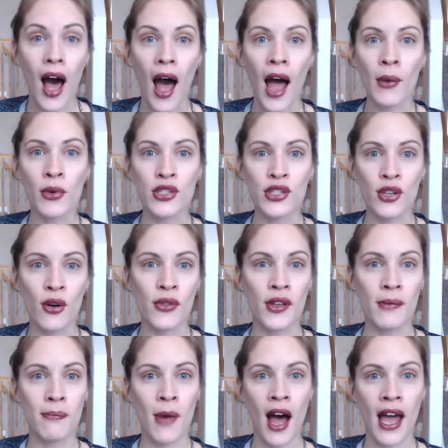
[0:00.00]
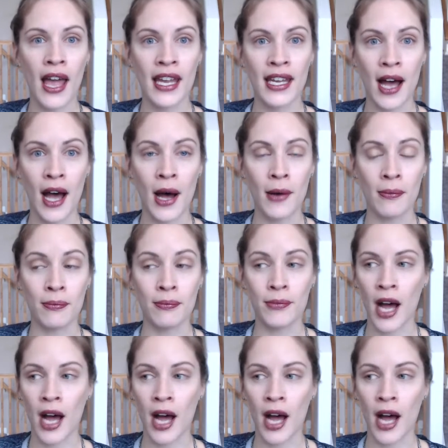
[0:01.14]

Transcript: I will show them my um,